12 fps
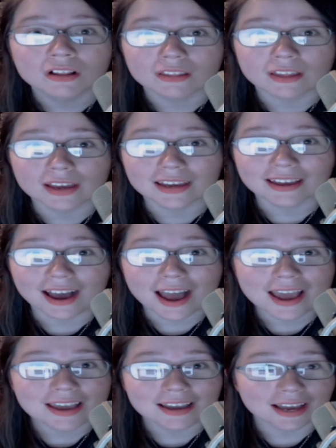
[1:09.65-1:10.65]
Like,
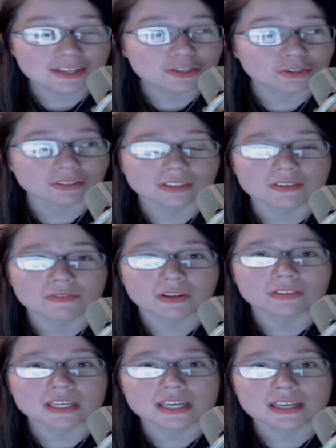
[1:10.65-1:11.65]
I certainly felt
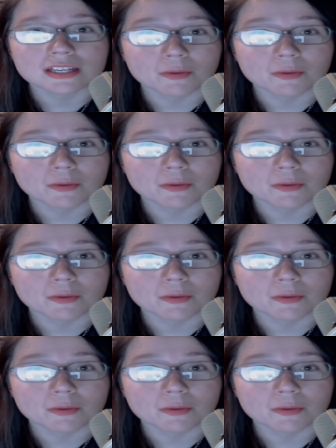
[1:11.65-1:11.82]
the heat.